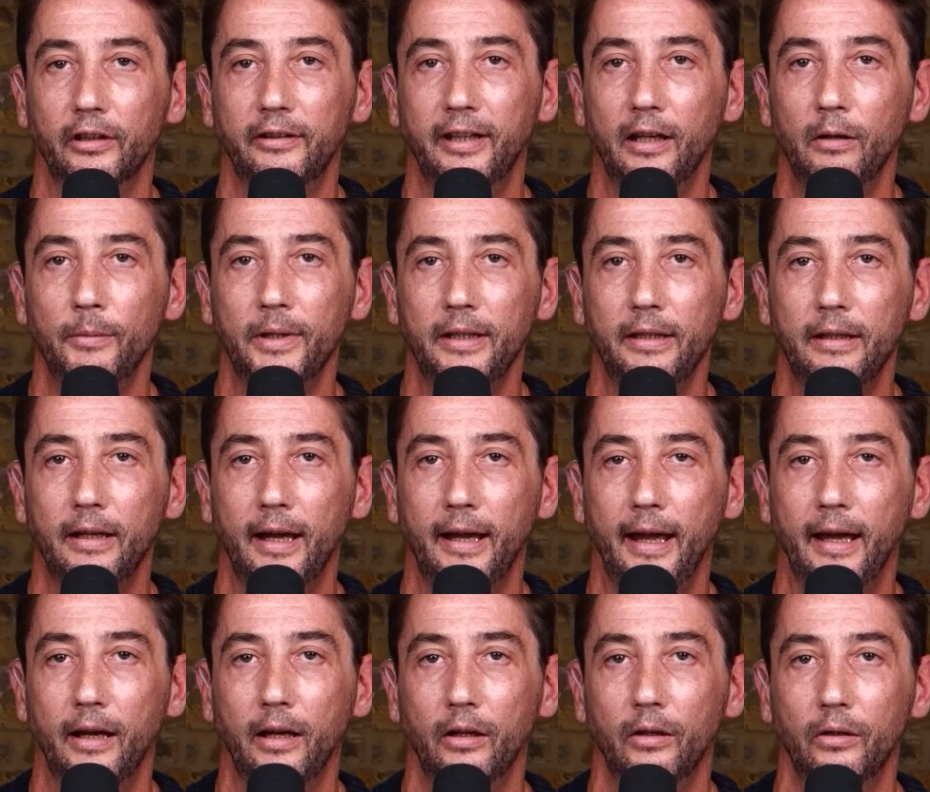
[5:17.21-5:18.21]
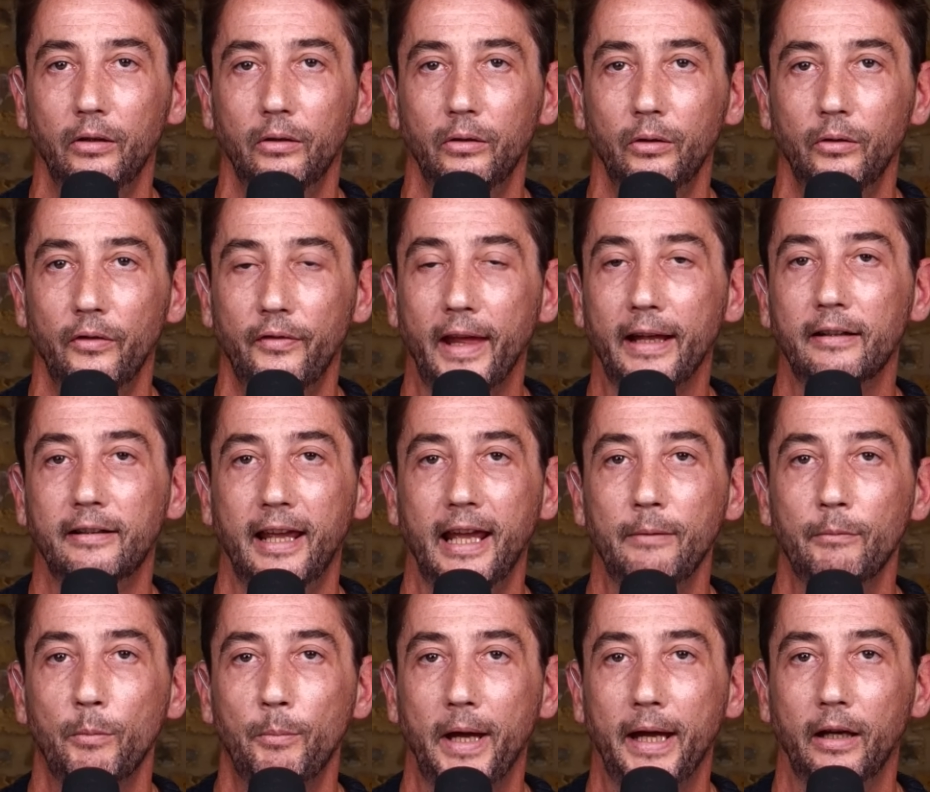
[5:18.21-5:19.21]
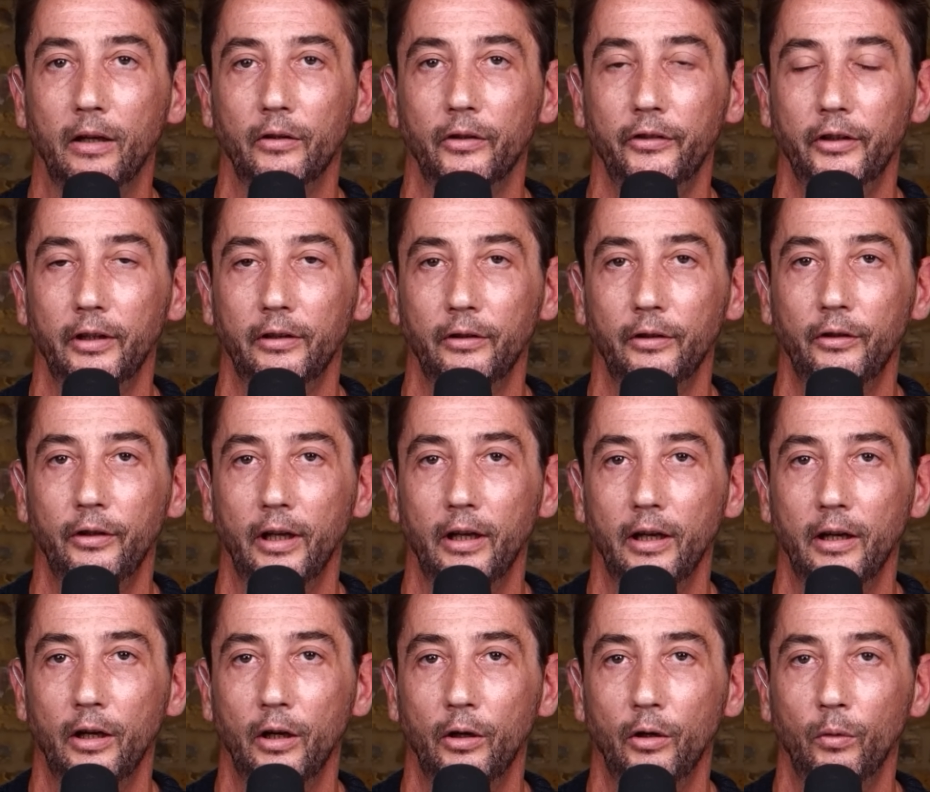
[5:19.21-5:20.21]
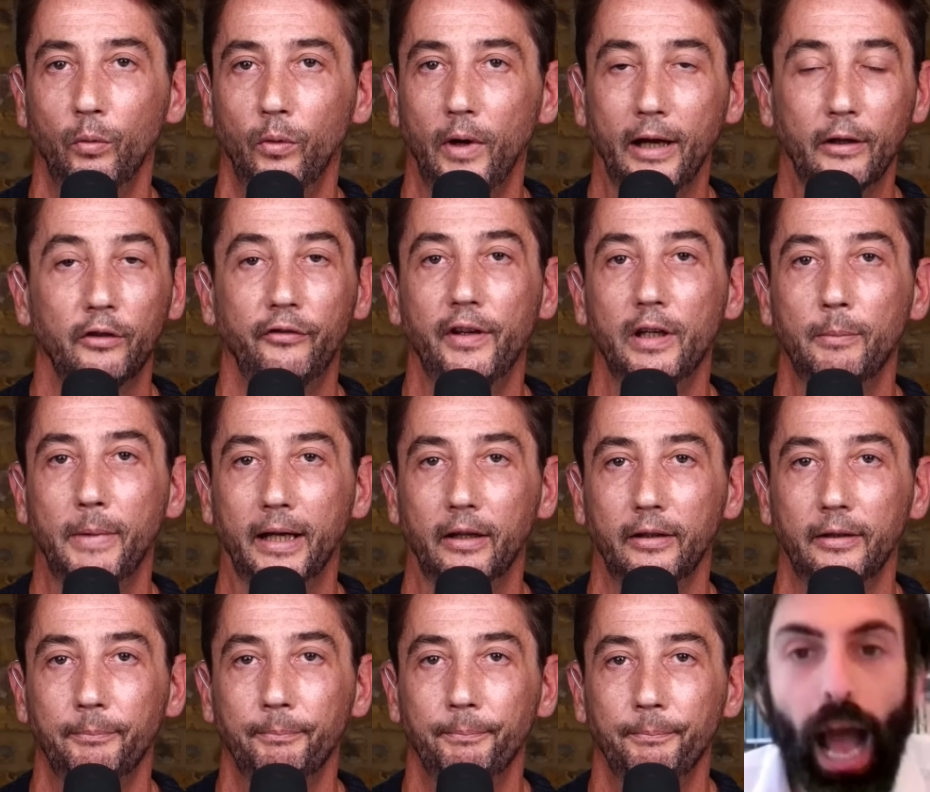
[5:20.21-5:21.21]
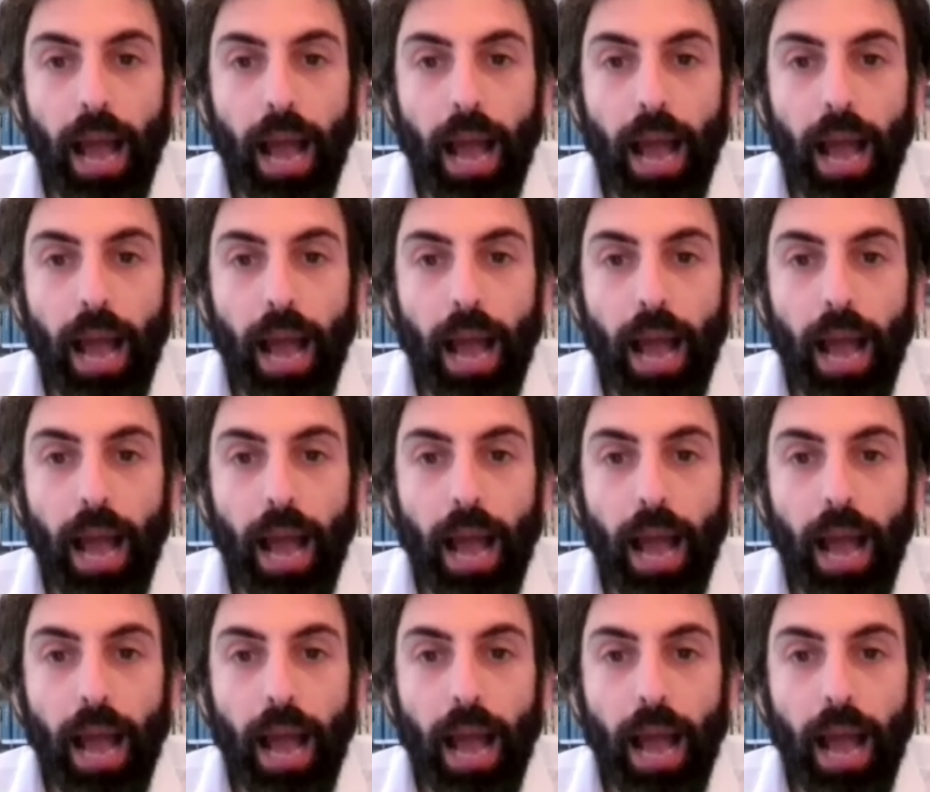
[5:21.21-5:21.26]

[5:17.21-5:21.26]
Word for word: Tell me how that came about and uh, how you feel about it.